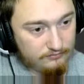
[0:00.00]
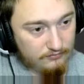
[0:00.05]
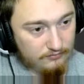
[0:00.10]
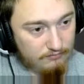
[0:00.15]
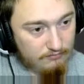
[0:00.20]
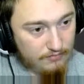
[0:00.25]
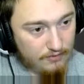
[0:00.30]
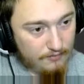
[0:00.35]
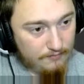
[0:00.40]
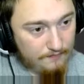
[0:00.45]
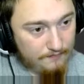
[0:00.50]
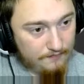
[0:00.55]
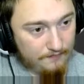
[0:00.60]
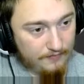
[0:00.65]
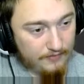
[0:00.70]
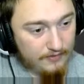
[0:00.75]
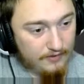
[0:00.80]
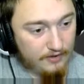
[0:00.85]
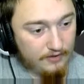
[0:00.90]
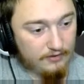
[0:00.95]
Boom.
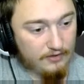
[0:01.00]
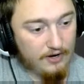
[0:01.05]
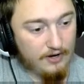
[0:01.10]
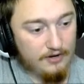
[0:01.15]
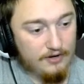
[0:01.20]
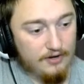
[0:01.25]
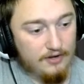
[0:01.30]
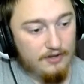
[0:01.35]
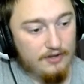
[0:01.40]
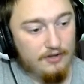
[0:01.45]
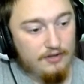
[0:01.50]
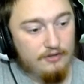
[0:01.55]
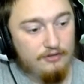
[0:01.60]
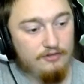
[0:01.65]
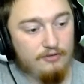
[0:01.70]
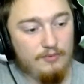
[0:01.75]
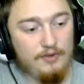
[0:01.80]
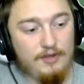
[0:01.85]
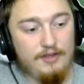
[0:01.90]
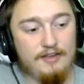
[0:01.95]
Alright,
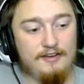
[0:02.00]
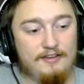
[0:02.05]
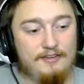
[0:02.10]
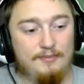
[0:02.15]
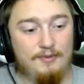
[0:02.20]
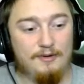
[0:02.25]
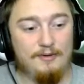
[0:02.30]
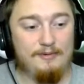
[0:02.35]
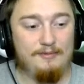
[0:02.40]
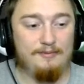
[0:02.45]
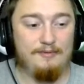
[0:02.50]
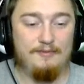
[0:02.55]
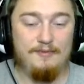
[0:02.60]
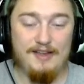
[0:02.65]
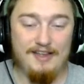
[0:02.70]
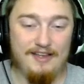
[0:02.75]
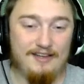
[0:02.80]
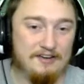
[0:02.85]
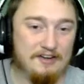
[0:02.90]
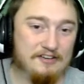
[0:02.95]
so we can
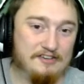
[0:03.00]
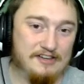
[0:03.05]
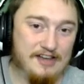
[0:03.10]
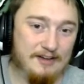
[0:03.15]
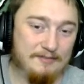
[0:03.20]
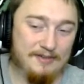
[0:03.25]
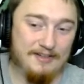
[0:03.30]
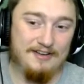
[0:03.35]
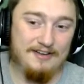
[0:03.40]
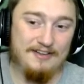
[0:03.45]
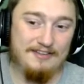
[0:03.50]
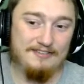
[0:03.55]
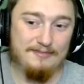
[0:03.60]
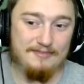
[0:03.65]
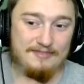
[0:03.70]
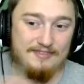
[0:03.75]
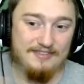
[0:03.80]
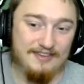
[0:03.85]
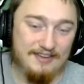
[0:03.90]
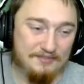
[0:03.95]
contact planets
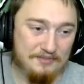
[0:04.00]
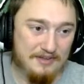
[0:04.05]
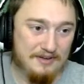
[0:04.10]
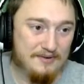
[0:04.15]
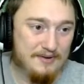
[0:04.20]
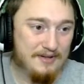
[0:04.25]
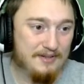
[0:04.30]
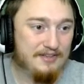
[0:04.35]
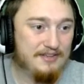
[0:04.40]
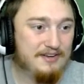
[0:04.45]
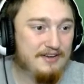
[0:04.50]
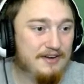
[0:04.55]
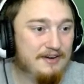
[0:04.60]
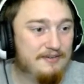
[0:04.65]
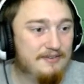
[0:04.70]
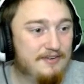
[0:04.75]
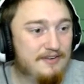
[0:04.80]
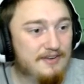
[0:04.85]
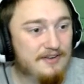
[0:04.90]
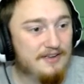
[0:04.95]
obscenely quickly
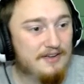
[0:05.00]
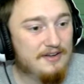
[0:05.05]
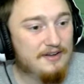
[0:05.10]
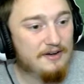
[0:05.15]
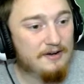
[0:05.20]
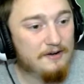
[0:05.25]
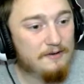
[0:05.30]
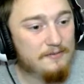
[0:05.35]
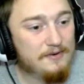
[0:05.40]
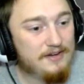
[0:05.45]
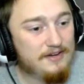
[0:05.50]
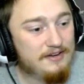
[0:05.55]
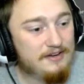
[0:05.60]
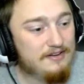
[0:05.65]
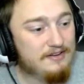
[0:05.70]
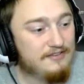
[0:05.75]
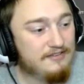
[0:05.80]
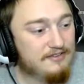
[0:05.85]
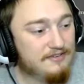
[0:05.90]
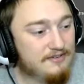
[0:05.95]
now. All we need
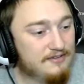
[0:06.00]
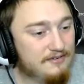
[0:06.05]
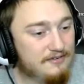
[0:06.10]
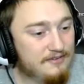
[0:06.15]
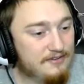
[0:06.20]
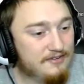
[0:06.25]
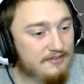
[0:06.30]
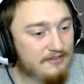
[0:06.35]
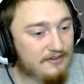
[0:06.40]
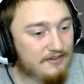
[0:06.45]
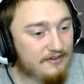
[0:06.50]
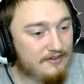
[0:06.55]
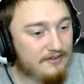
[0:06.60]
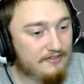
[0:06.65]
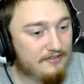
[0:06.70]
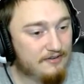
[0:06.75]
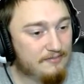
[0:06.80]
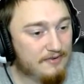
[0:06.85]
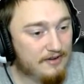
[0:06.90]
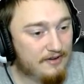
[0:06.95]
to do is
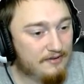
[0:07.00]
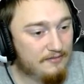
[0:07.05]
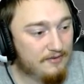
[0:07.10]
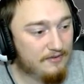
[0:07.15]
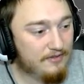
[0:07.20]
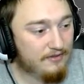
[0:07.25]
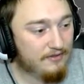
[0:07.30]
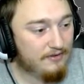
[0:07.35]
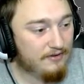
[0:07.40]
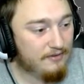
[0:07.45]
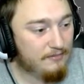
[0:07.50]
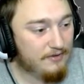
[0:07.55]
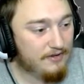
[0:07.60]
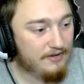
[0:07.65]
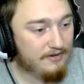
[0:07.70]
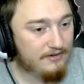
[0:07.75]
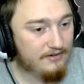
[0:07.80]
increase our bandwidth a little bit.